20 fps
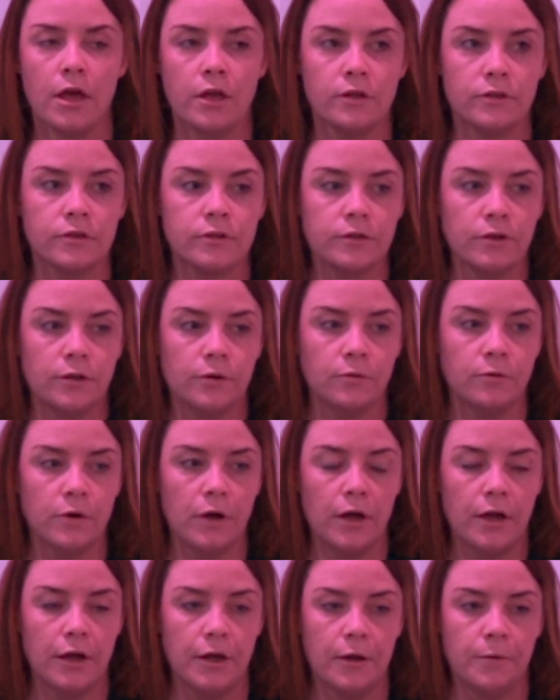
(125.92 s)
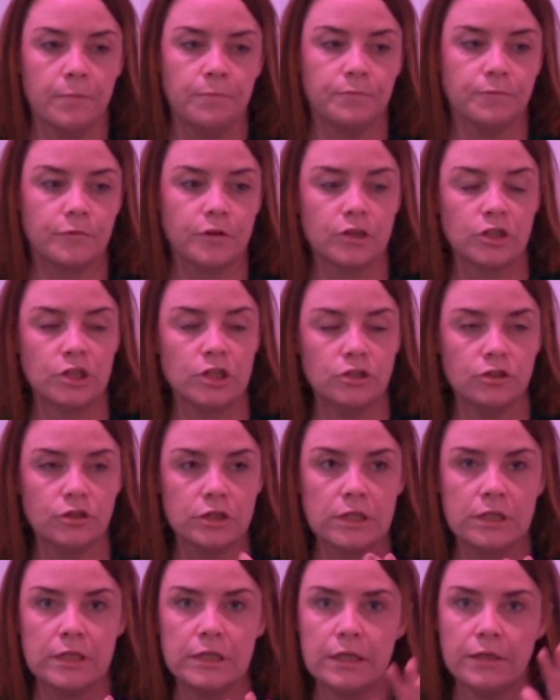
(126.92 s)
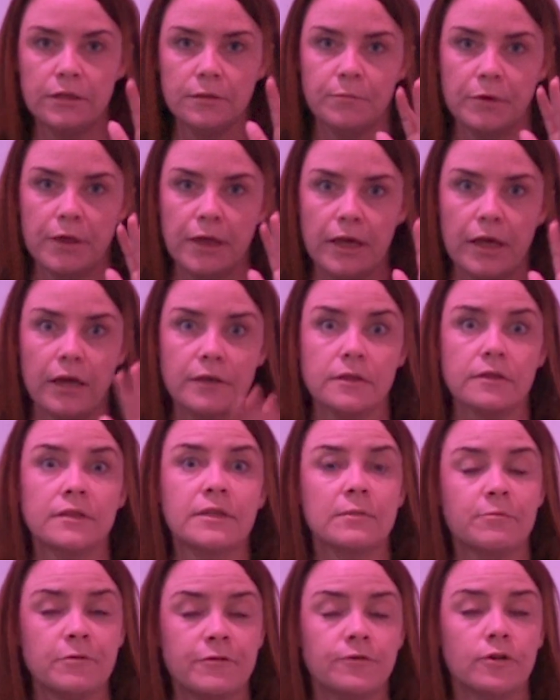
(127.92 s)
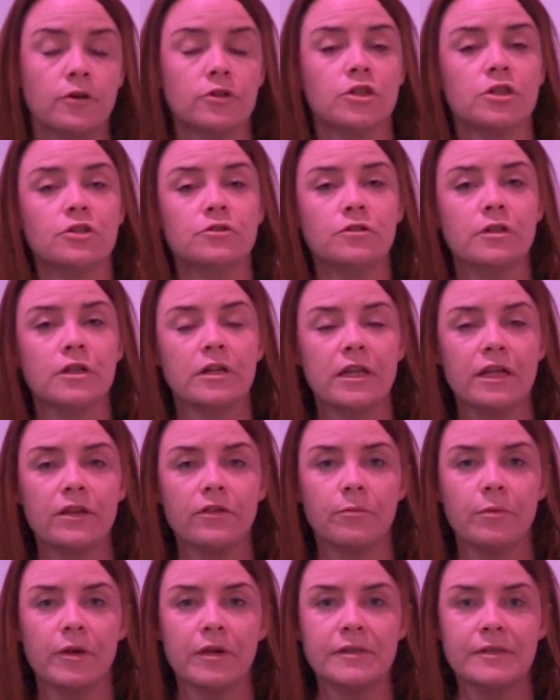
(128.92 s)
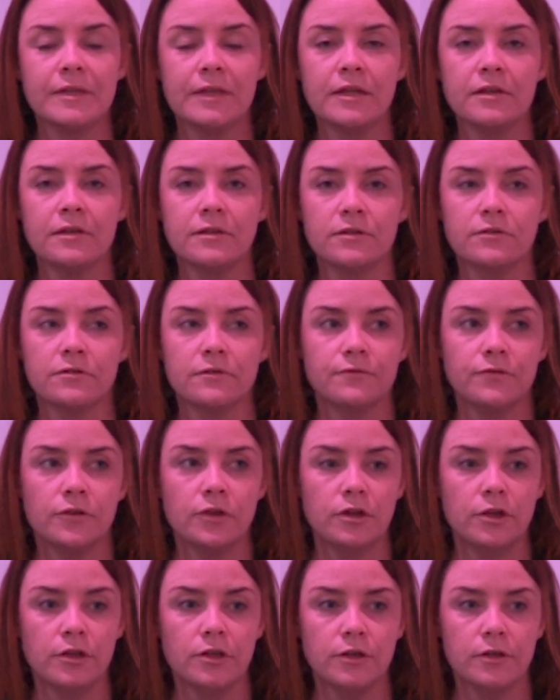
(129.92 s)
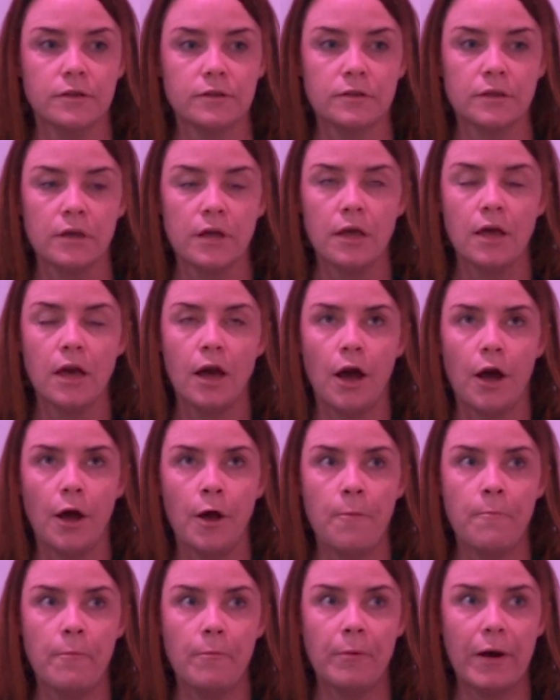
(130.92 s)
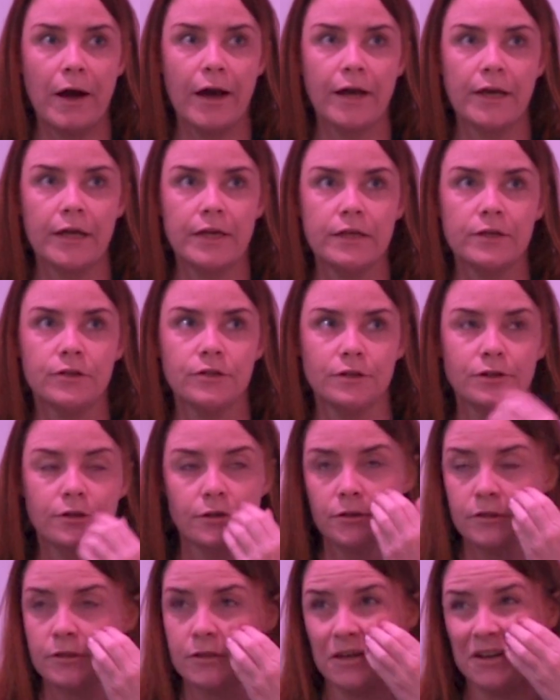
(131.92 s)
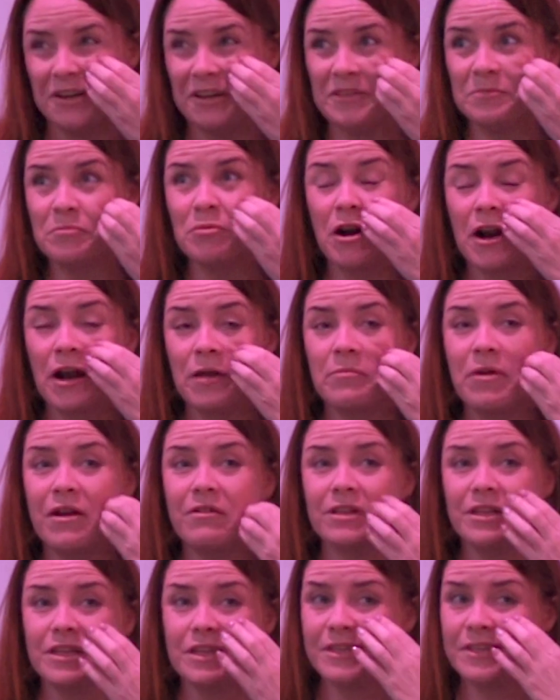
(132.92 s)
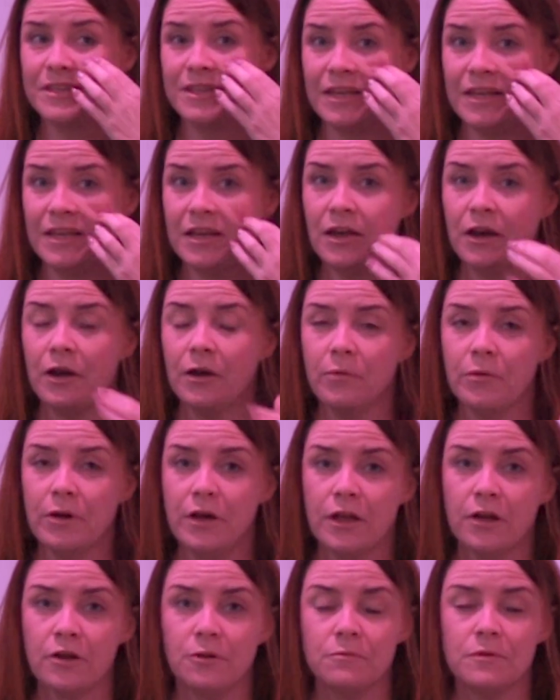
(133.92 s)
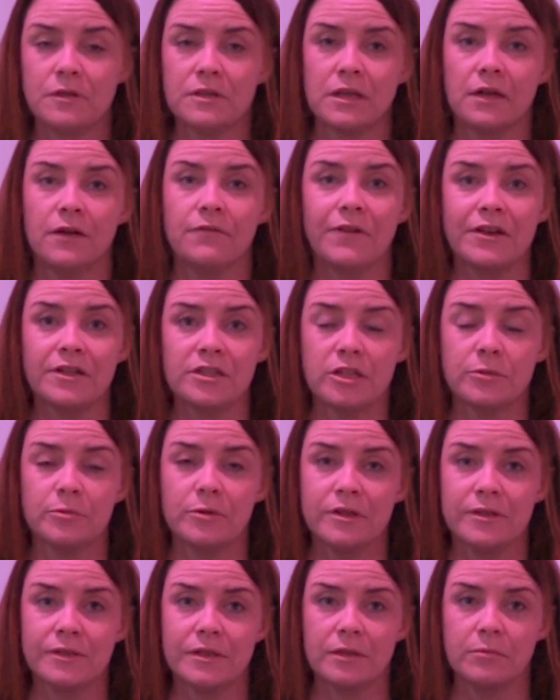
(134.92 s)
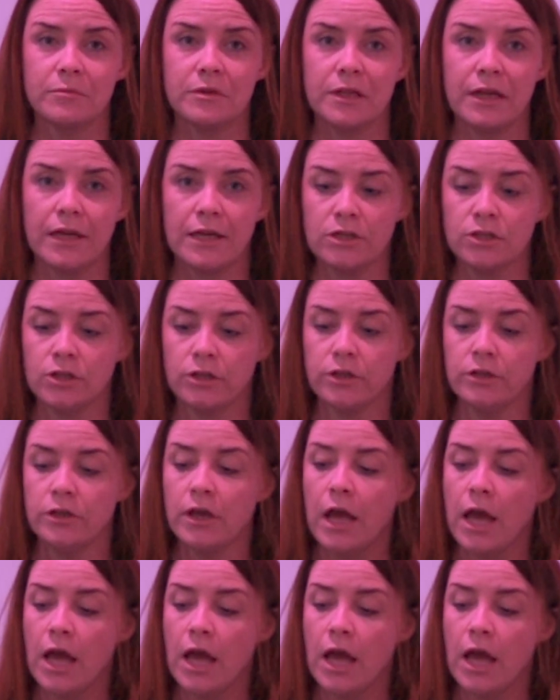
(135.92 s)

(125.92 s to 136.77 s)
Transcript: So children can either be, as I said before, children can either be seekers or avoiders. My daughter is primarily a seeker when it comes to vestibular stimulation.